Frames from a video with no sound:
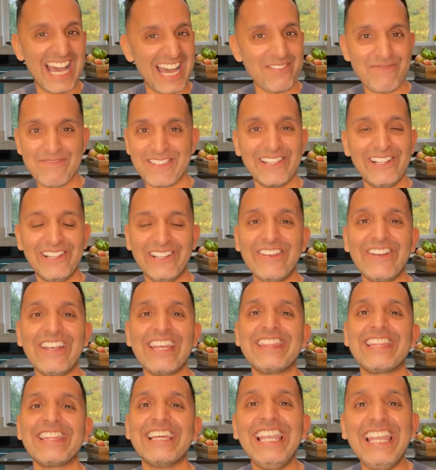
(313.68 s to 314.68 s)
Absolutely.
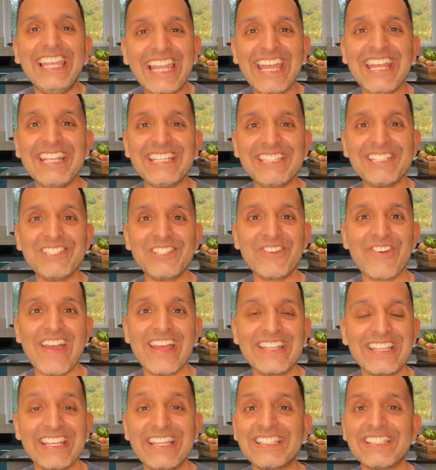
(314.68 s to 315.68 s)
The latest
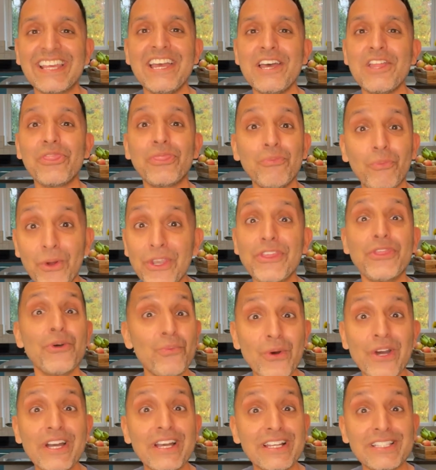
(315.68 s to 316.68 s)
trend is one of the
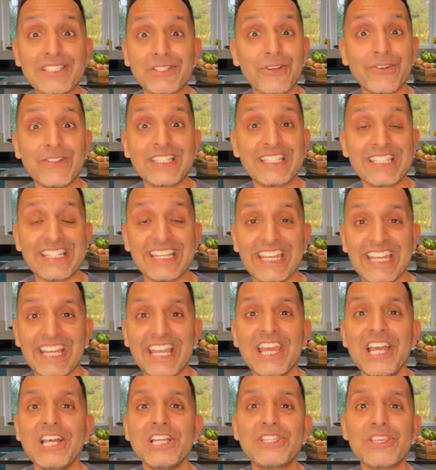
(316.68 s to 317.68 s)
worst,
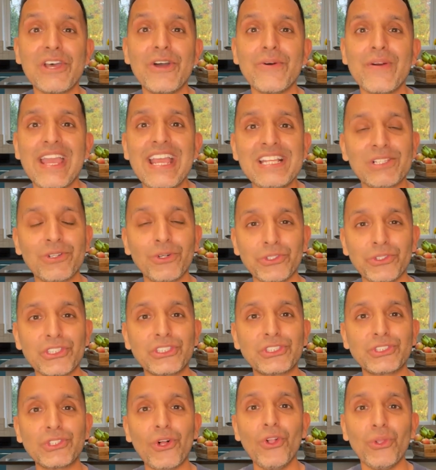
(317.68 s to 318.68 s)
Christine. So it's called a
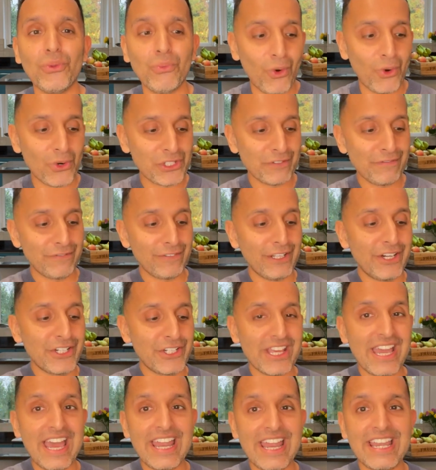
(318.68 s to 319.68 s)
saltwater
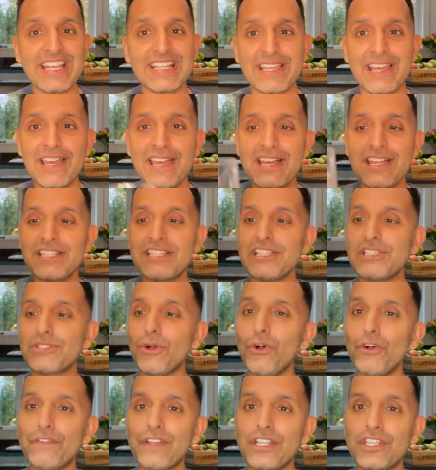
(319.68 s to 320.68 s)
flush, and it's
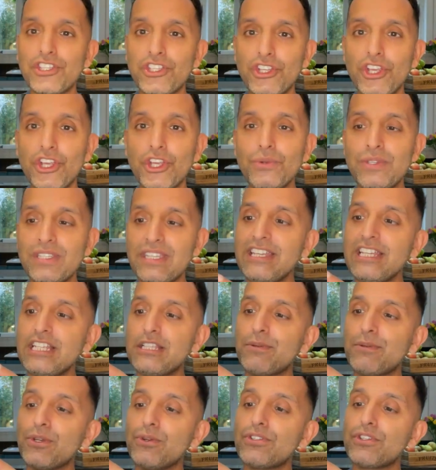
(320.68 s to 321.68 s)
dissolving 2
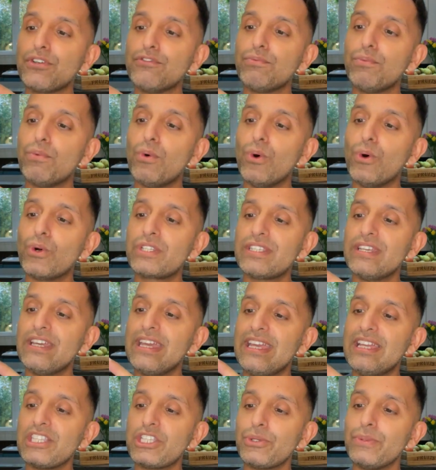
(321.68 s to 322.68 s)
teaspoons of water
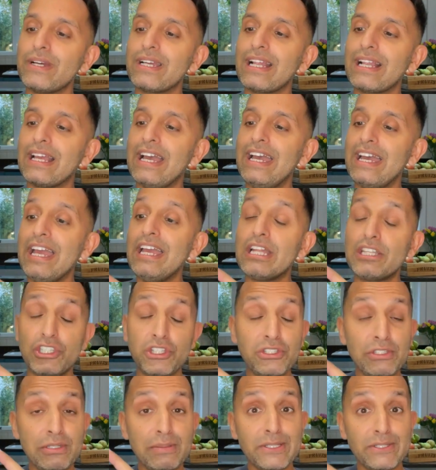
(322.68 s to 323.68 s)
into a 2
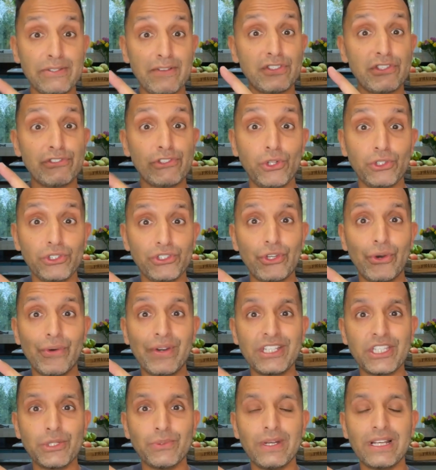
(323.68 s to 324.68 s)
teaspoons of salt,
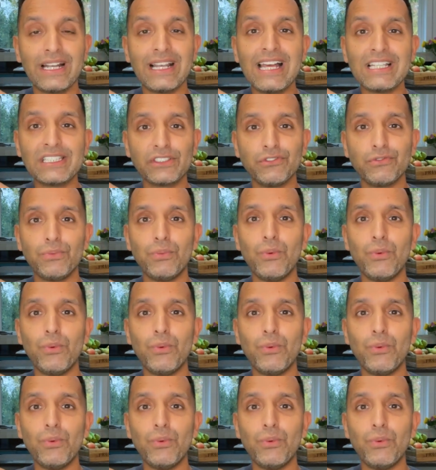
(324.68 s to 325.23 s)
sorry, into a glass of